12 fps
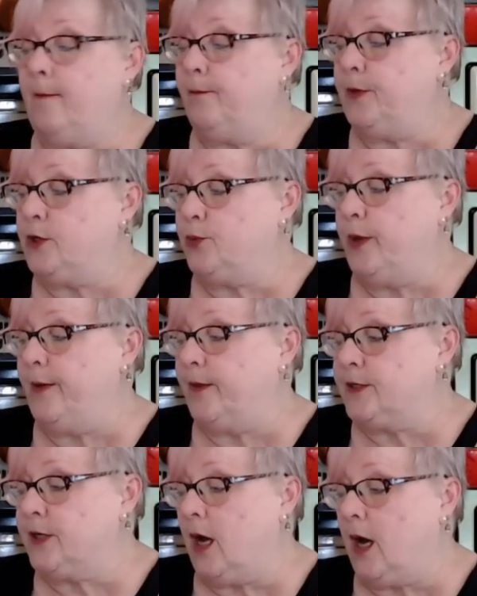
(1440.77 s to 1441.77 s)
between the
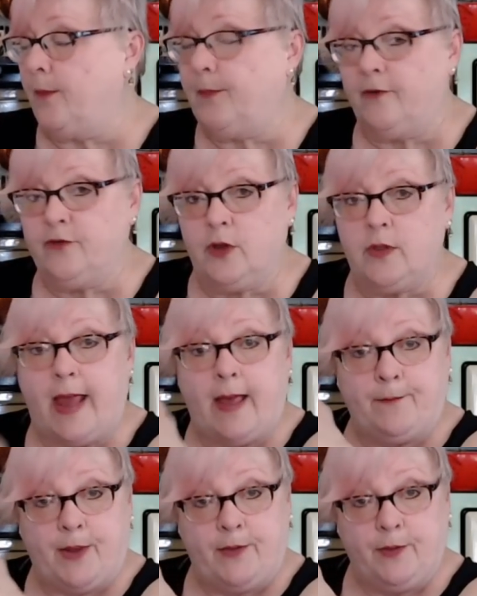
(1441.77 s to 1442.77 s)
top of the
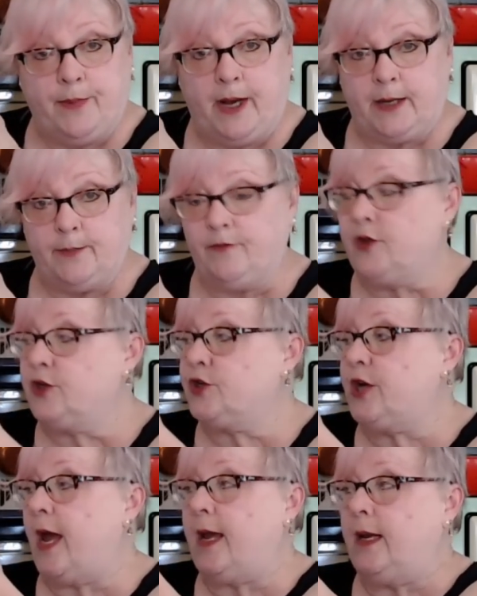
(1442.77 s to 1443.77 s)
lamp and the bottom of the
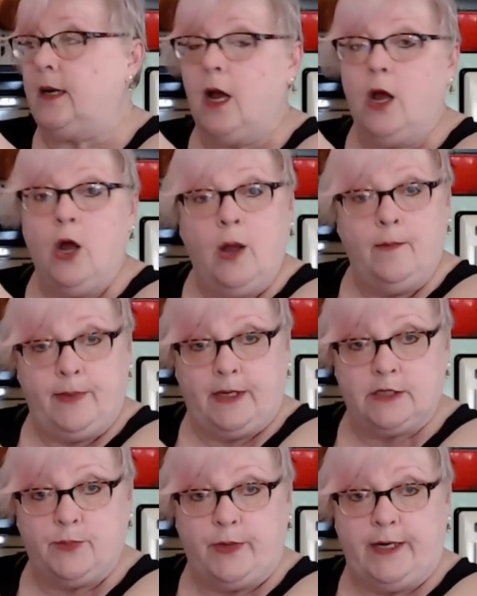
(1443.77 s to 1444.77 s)
shade,
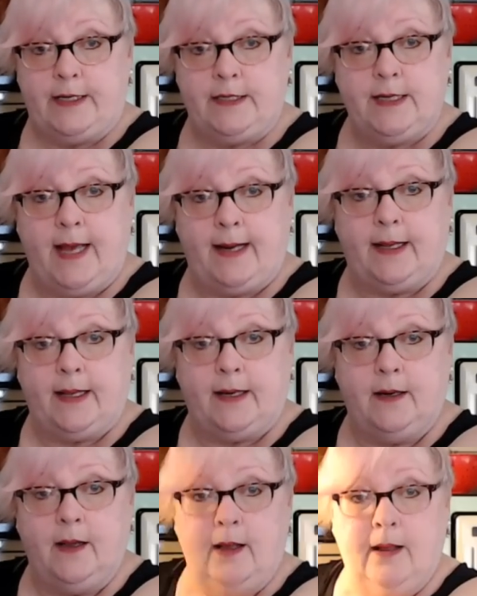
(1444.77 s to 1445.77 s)
because we need to get
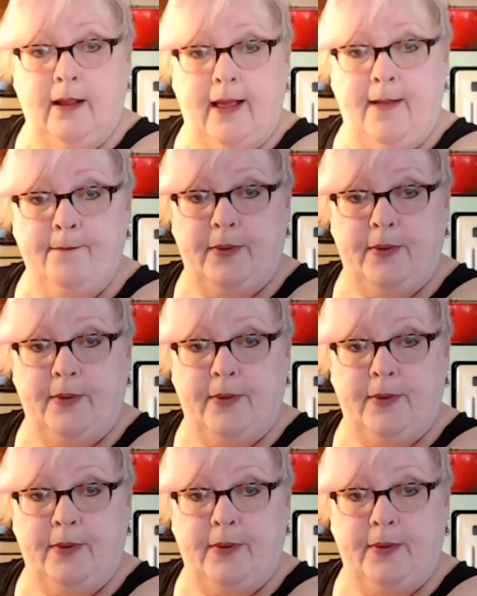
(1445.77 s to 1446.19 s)
in and be